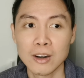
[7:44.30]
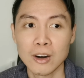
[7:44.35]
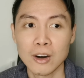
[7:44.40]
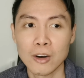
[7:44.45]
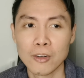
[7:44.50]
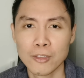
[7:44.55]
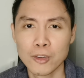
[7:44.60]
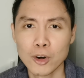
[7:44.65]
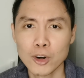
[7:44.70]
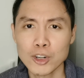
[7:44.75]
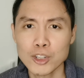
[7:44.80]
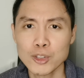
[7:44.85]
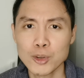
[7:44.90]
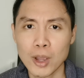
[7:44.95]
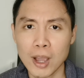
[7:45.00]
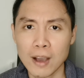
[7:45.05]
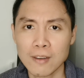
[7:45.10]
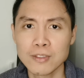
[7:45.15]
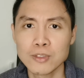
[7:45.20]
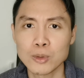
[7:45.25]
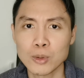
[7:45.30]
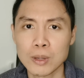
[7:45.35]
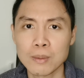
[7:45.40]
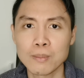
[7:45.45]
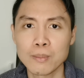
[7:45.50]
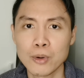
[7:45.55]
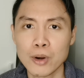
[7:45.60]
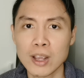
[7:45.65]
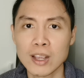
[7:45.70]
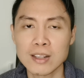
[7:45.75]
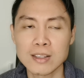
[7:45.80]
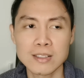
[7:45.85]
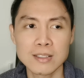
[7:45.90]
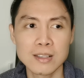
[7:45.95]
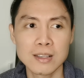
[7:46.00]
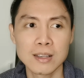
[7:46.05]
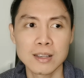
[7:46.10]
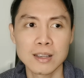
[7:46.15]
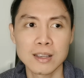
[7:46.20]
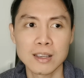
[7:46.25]
of course you have to
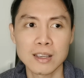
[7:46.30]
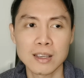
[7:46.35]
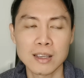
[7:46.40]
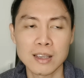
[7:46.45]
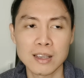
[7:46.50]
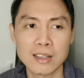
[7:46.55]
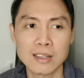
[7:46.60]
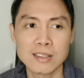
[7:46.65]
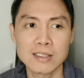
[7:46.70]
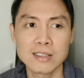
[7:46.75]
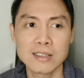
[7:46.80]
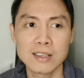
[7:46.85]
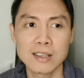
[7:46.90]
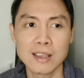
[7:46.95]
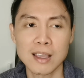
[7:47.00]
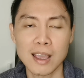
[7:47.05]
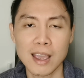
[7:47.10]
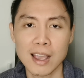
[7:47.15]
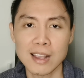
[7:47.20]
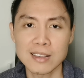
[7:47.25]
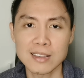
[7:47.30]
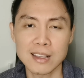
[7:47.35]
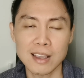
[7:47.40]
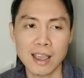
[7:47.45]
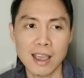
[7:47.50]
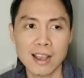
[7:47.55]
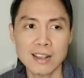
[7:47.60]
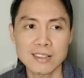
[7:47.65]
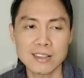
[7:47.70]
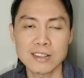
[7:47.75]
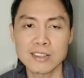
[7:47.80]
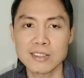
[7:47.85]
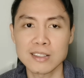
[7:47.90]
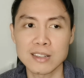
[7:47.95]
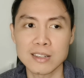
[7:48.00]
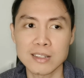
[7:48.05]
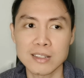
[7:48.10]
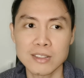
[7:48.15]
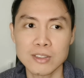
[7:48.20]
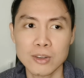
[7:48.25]
embrace his
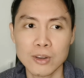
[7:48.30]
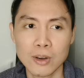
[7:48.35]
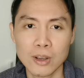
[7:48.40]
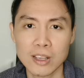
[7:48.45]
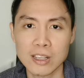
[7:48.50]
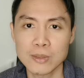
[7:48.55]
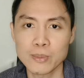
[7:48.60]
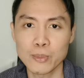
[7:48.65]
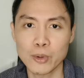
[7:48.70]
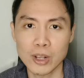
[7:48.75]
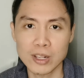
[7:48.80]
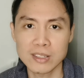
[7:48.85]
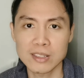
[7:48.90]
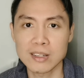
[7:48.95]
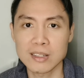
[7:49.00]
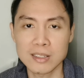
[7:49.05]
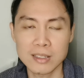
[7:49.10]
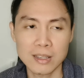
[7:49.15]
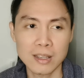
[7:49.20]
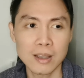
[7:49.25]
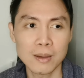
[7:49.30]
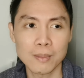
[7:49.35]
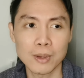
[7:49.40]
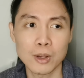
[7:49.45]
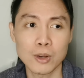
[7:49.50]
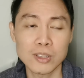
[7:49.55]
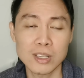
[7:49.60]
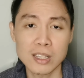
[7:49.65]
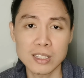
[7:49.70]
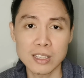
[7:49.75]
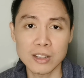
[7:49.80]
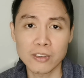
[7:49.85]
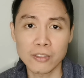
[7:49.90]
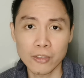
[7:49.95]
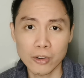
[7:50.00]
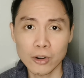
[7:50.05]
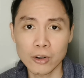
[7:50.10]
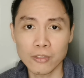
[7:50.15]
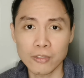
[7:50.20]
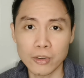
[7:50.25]
existence, his presence, because he's in
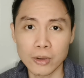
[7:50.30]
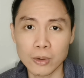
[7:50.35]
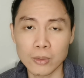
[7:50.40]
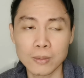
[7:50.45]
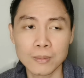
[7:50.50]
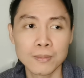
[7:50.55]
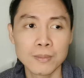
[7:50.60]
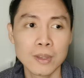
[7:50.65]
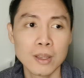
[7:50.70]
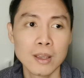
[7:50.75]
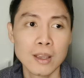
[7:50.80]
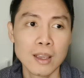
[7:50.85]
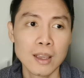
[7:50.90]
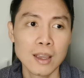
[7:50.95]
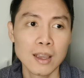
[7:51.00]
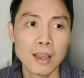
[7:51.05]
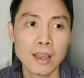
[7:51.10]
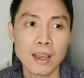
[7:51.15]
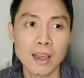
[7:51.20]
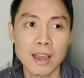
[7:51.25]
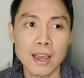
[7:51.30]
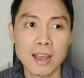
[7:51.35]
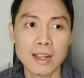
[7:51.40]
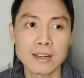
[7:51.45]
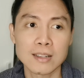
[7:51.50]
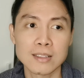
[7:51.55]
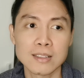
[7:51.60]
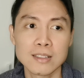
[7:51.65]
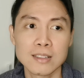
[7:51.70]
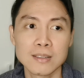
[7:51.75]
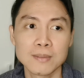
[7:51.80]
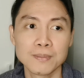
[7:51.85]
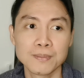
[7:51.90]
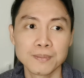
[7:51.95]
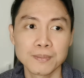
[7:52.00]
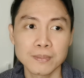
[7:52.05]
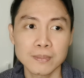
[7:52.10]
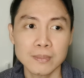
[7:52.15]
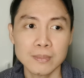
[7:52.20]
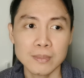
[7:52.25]
front of you. And
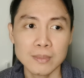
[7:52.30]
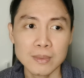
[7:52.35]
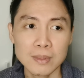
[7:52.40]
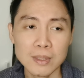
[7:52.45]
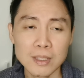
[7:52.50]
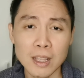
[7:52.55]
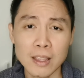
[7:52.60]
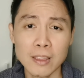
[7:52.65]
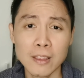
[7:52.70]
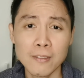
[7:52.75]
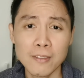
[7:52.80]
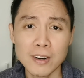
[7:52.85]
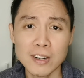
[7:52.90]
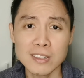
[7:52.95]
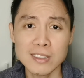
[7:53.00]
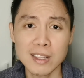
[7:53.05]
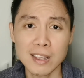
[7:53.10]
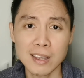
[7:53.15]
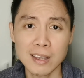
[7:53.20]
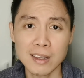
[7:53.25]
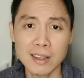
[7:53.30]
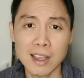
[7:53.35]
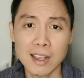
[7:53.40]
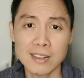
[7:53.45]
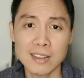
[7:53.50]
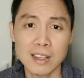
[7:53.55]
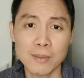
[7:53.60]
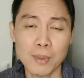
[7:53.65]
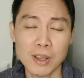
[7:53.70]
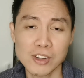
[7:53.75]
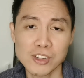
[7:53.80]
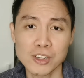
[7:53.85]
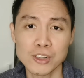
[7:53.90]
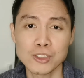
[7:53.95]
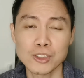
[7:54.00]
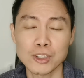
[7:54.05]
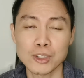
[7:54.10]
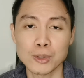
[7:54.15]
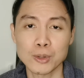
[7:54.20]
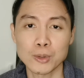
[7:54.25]
the first thing, as I mentioned
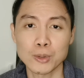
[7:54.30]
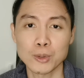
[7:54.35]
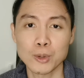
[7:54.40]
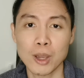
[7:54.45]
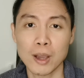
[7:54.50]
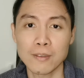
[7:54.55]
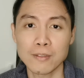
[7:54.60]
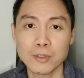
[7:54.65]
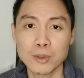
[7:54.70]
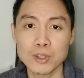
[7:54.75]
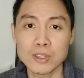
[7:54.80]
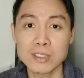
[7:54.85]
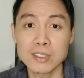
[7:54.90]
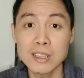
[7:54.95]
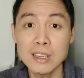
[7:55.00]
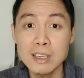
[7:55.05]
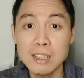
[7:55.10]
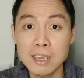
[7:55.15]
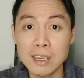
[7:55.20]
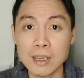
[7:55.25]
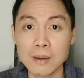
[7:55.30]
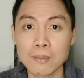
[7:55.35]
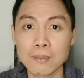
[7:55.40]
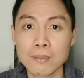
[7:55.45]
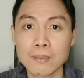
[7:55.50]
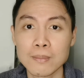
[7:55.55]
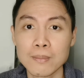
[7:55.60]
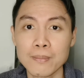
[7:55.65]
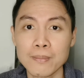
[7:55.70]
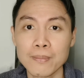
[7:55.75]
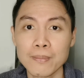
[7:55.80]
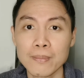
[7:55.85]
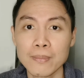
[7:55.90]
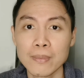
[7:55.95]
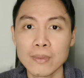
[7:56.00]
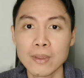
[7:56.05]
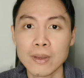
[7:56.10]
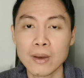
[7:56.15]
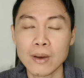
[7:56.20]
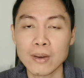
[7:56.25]
to you, you have to see him.
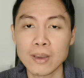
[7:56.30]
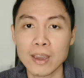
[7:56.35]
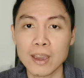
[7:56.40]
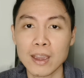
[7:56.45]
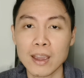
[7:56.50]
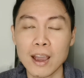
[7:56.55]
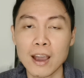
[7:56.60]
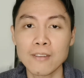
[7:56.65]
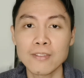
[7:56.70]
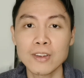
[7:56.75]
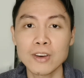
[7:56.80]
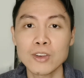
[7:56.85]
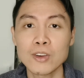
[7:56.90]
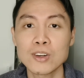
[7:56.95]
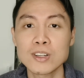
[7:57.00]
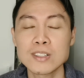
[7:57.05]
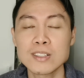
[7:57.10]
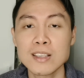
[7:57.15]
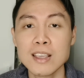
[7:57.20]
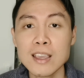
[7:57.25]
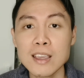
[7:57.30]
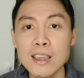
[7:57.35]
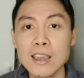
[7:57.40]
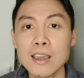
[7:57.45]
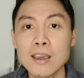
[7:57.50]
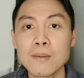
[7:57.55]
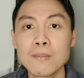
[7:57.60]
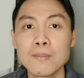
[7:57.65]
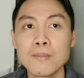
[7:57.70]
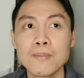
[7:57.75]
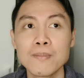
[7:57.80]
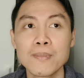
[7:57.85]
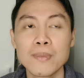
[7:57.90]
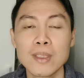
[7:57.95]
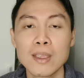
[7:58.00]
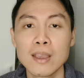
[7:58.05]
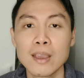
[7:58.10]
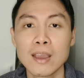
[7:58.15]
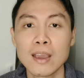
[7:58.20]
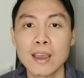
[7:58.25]
Okay, after you're seeing him
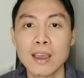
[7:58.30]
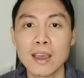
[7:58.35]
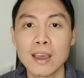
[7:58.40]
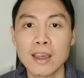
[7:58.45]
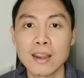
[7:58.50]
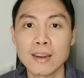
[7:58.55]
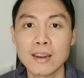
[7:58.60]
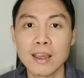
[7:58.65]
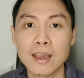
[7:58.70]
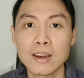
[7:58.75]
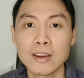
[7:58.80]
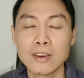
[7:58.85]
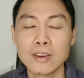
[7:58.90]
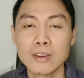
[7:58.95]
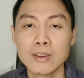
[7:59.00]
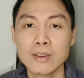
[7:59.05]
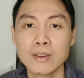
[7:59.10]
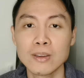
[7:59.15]
and then